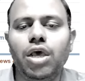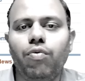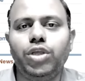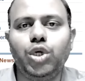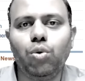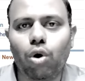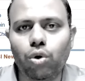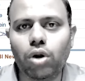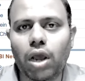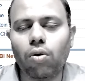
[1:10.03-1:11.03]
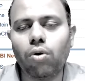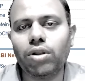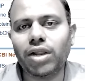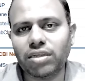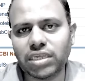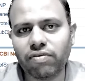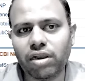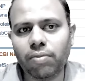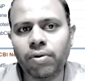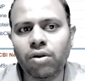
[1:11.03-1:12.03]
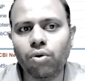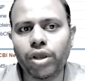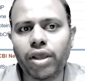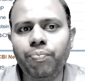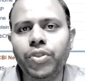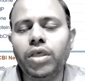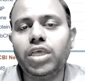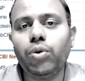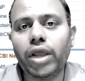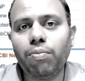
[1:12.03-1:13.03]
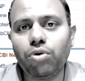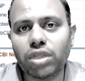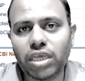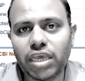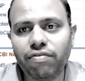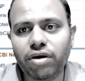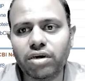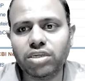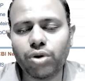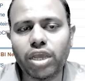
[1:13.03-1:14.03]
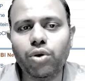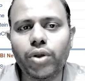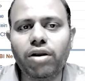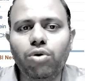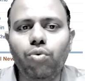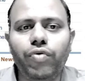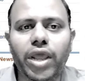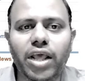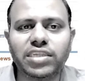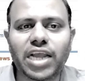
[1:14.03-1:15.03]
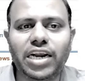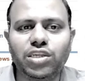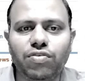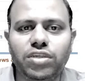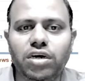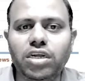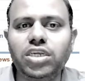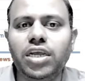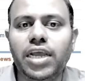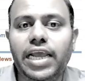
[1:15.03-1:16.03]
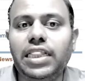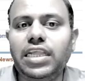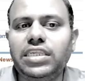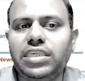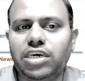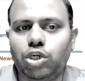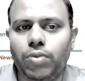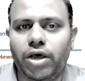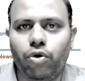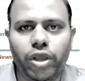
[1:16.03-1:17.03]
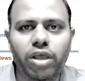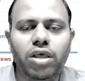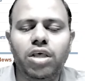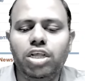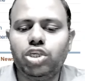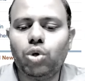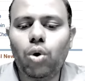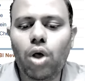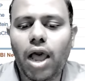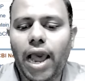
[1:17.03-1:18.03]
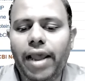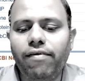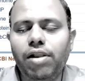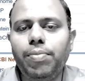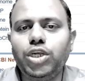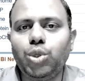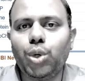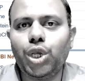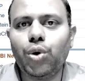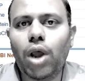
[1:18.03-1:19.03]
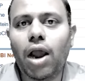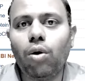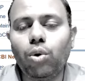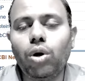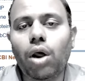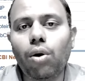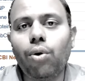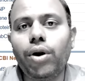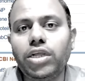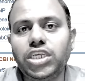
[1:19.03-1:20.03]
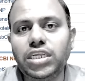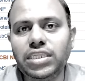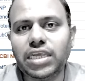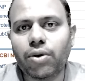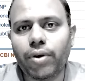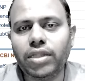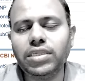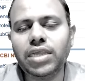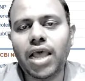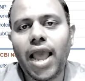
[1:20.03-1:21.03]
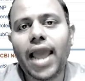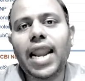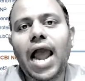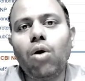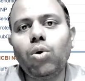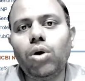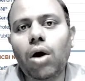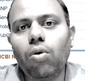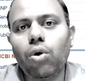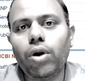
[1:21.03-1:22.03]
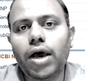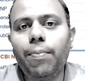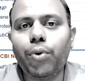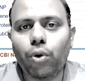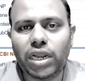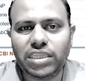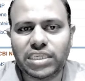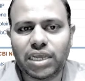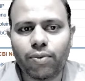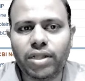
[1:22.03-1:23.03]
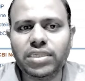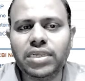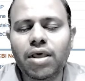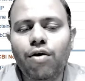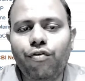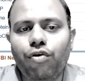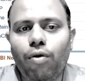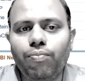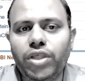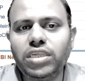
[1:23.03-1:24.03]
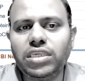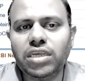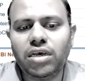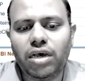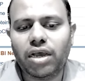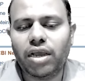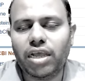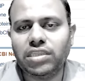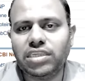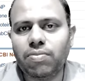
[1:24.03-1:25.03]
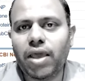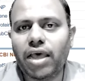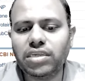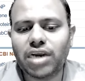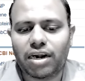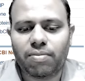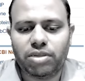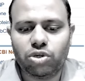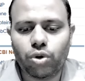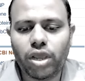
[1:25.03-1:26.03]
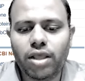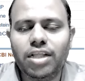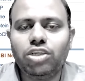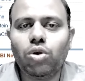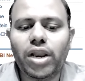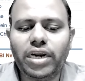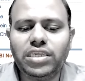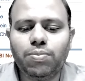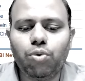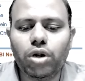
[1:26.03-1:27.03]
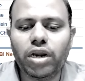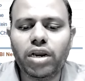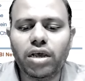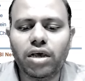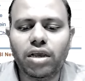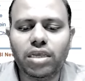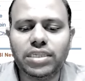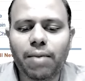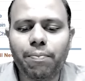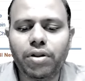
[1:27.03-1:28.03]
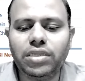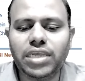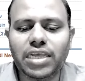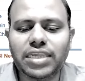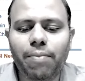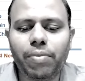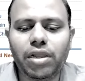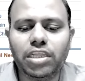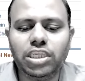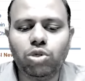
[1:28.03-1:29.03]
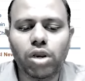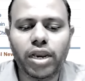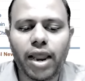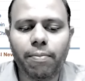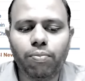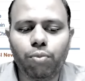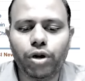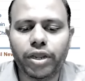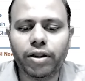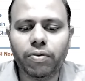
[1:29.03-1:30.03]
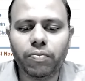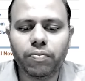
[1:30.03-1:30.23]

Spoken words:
which you want to download that is available. Okay. You can put the keywords. Okay. You can do various kinds of search in this search bar. Okay. So I will be showing you how to download a gene sequence and how to download a protein sequence from this NCBI's database. Okay. So let's put an example. Say example insulin I am putting.